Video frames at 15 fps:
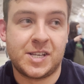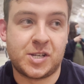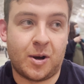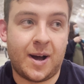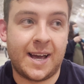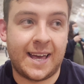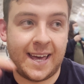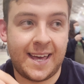so
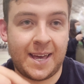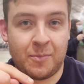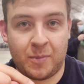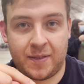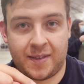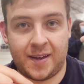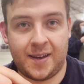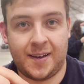I hit him
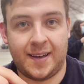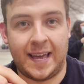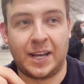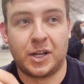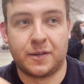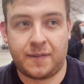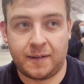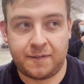with a
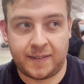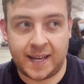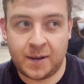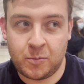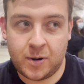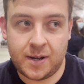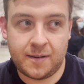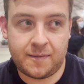engulfing
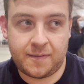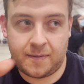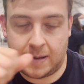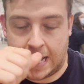flame wave,